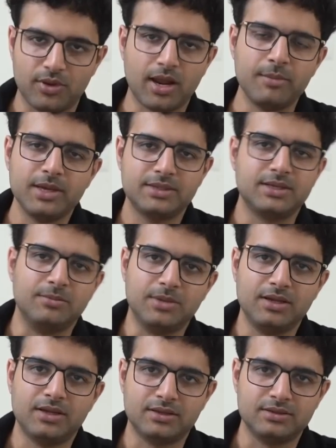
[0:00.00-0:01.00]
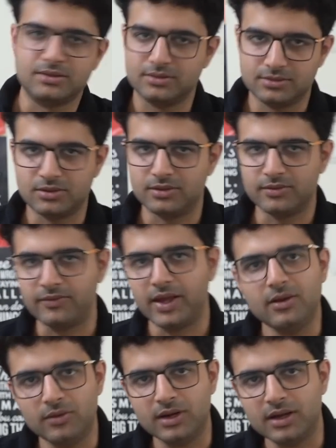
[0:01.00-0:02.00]
Programming is something that's sort of a
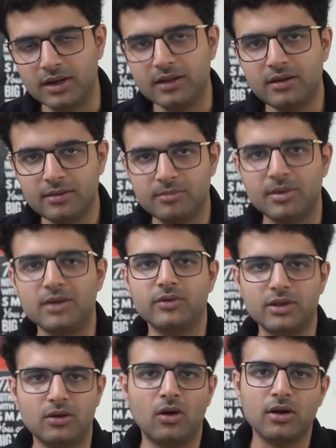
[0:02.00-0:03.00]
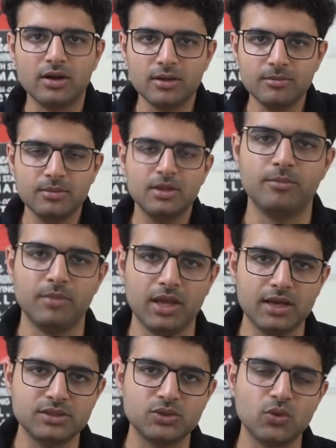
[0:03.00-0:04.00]
very good career, but over the long term,
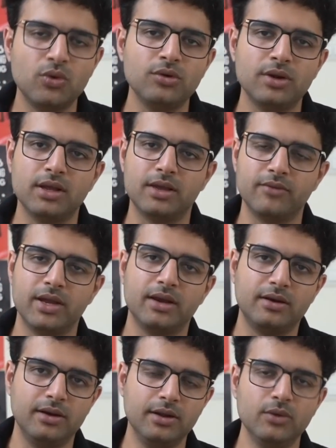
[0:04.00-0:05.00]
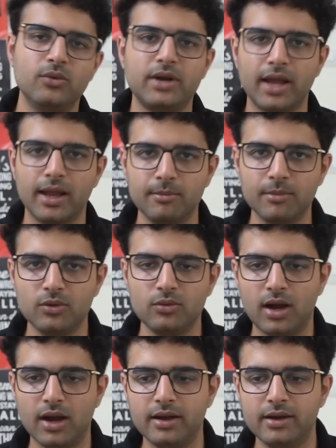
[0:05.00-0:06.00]
make sure you're giving it due time to
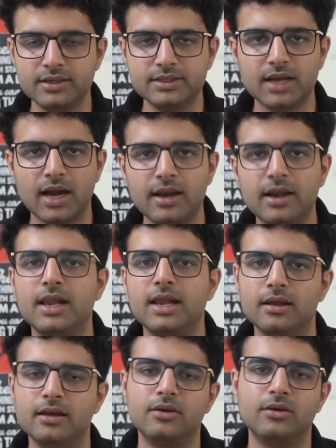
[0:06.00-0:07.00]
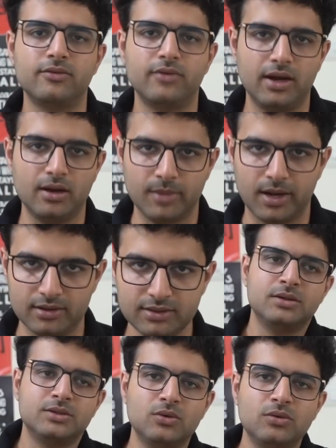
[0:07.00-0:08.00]
understand and clear your
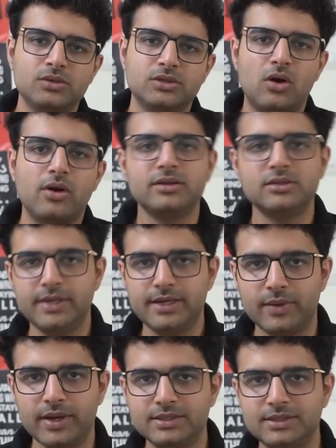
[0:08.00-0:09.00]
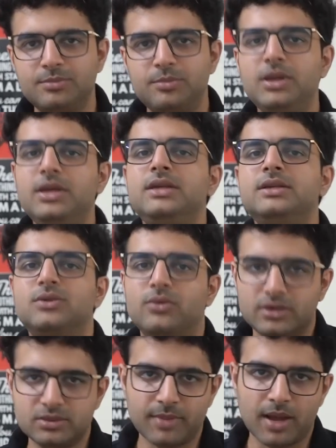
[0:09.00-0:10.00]
fundamentals. So short and sweet advice, please don't
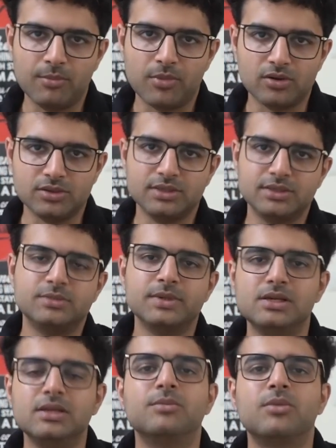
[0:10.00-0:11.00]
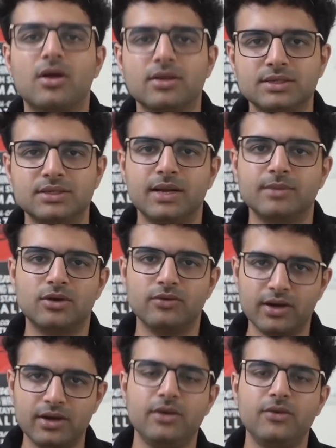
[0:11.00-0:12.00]
spam projects, especially the projects that I'm sort of
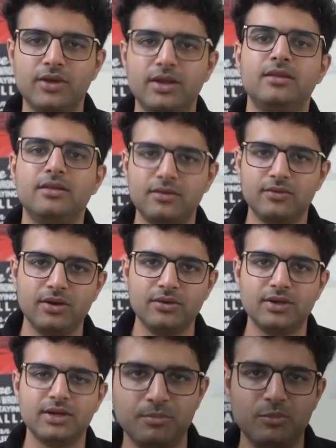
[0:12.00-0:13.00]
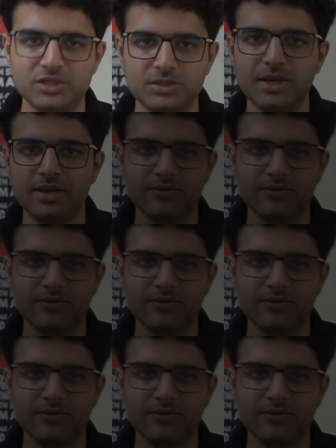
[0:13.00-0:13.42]
introducing in these videos. It puts me in a